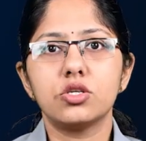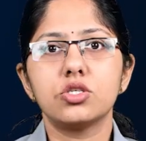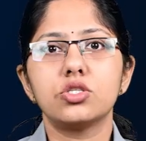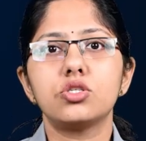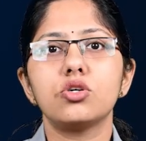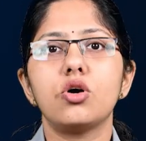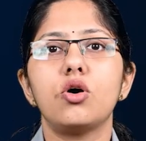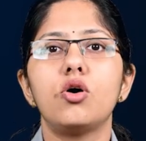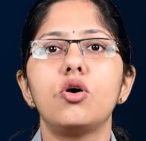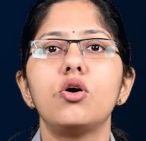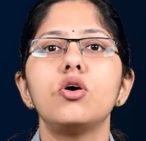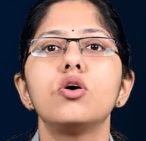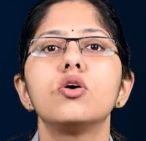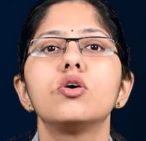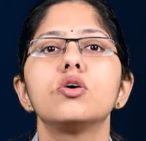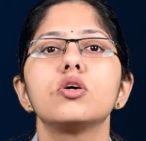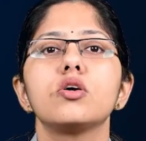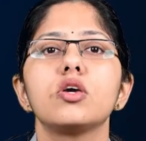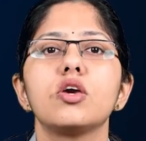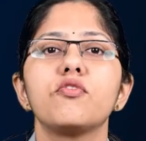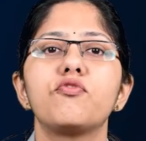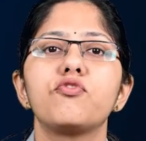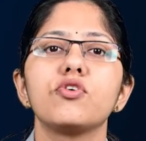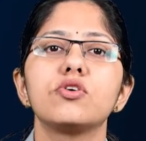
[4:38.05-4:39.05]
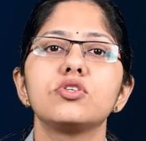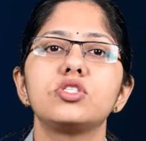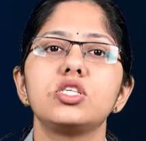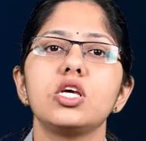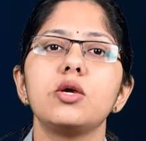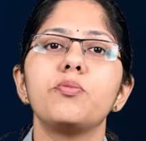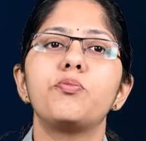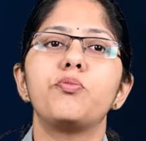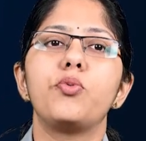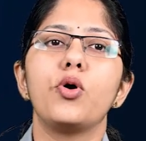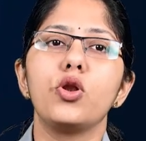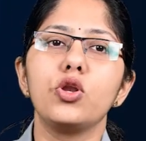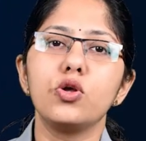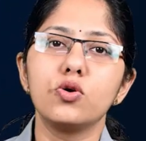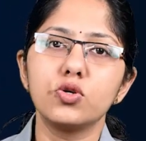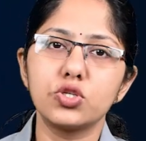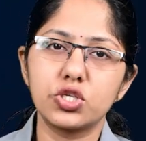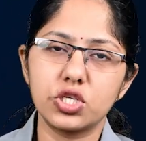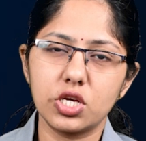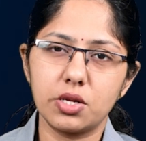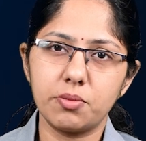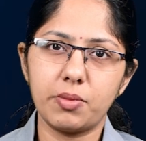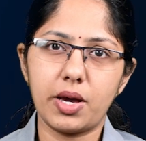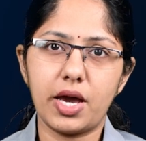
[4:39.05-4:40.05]
So if you see
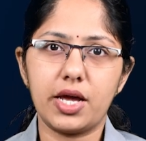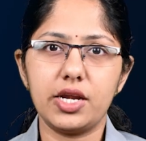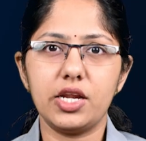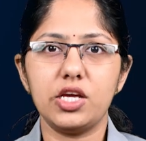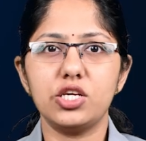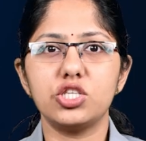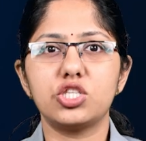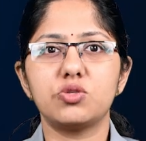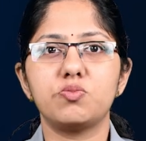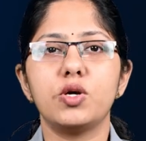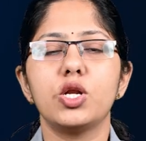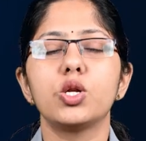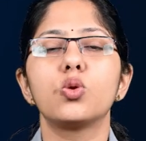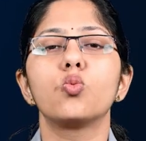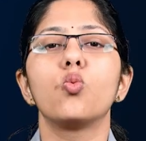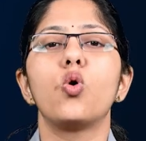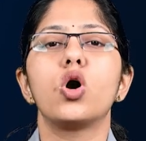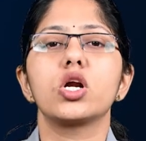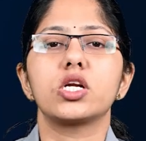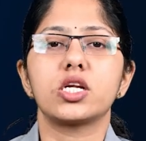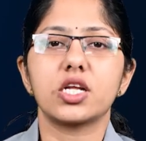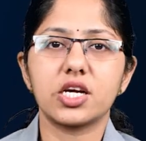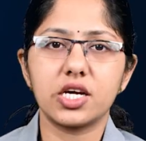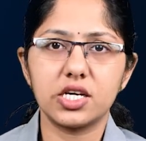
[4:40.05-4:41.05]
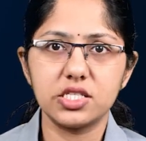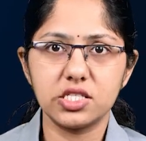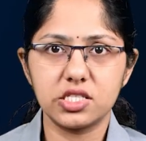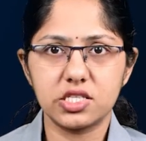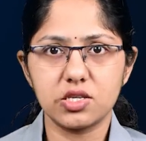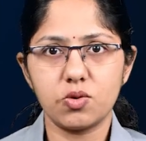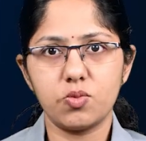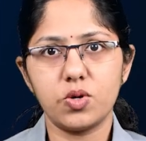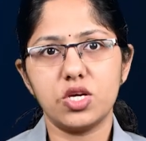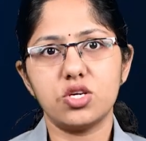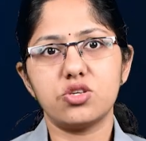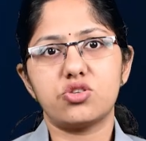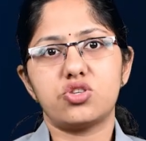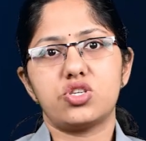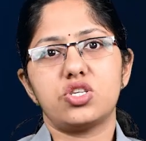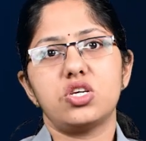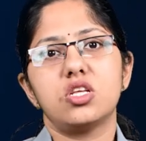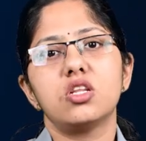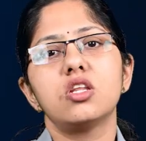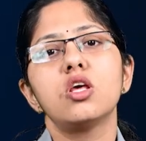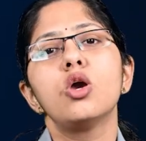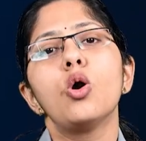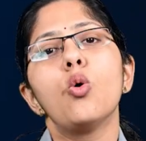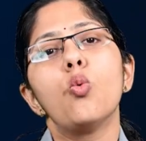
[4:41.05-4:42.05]
pollution management, water
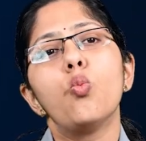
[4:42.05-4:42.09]
conservation,